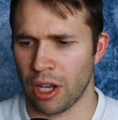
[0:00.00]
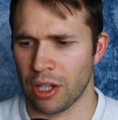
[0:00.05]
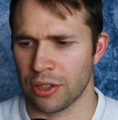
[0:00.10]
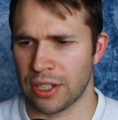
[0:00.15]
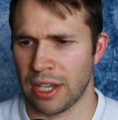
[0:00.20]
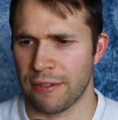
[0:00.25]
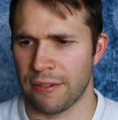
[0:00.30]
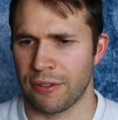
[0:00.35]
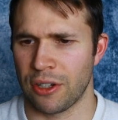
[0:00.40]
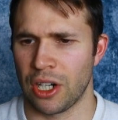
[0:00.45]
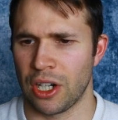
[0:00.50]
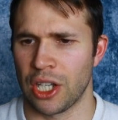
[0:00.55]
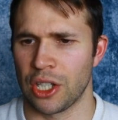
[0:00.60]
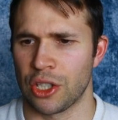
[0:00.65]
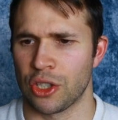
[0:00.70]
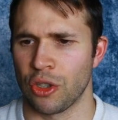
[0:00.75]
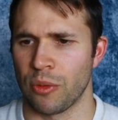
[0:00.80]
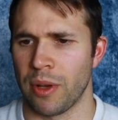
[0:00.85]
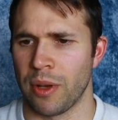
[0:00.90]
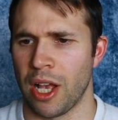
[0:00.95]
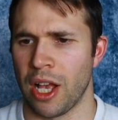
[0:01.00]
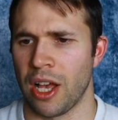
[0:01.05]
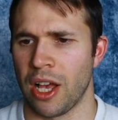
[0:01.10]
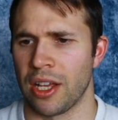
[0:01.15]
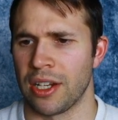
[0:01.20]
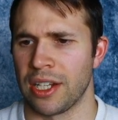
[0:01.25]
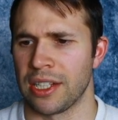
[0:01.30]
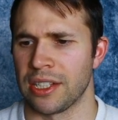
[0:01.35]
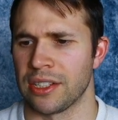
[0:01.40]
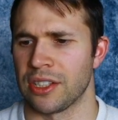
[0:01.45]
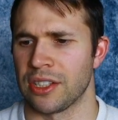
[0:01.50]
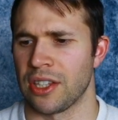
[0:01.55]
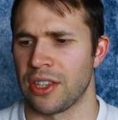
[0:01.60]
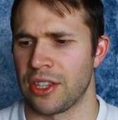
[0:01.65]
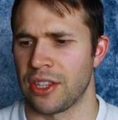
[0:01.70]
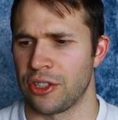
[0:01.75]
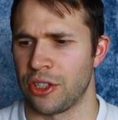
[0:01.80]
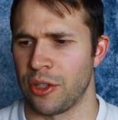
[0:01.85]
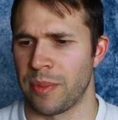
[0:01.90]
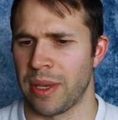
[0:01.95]
There are definitely some
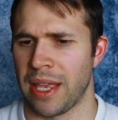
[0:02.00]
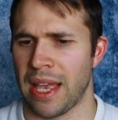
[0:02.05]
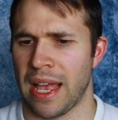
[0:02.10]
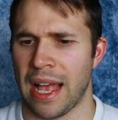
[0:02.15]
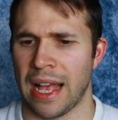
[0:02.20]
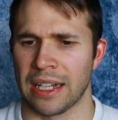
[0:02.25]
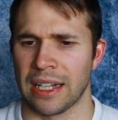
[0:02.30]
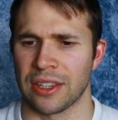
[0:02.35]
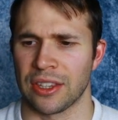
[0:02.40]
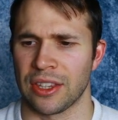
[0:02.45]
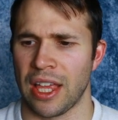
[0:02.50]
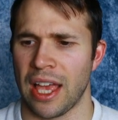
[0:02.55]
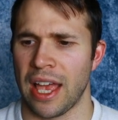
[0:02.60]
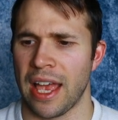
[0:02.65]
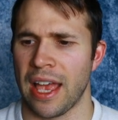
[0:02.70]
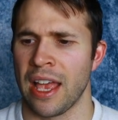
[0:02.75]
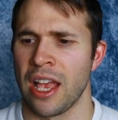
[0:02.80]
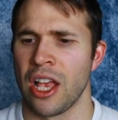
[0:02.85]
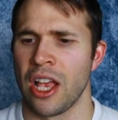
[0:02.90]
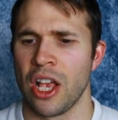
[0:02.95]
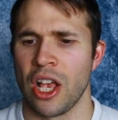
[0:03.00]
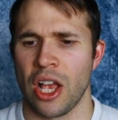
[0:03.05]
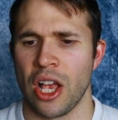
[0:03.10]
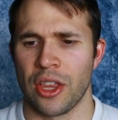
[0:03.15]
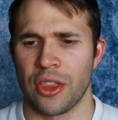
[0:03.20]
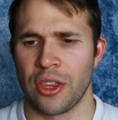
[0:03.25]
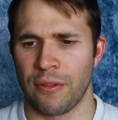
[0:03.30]
earnings to be had there.